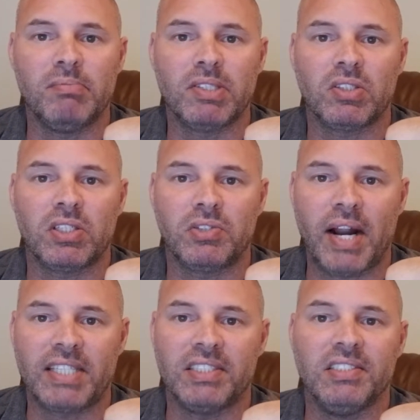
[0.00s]
muscle
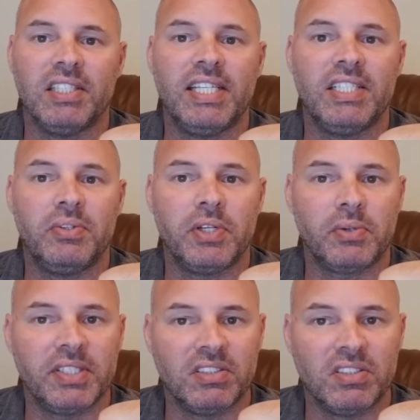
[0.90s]
contractions, leading to
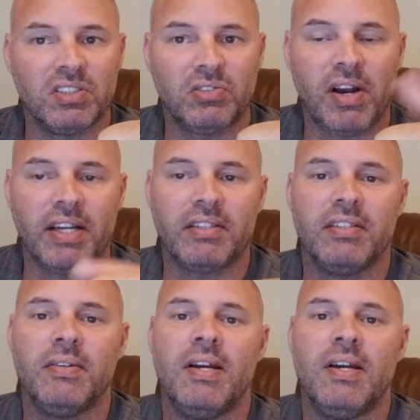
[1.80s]
increases in strength.